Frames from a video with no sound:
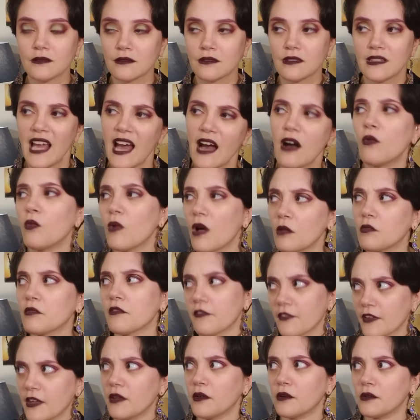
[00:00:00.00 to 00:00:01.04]
yeah, well
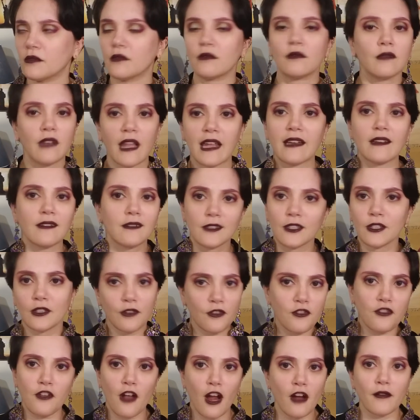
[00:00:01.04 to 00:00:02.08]
reviewed, like good
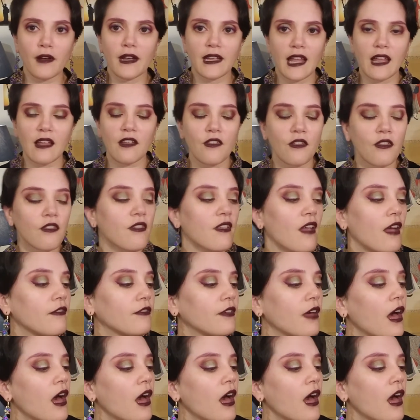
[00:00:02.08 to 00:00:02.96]
star ratings and stuff.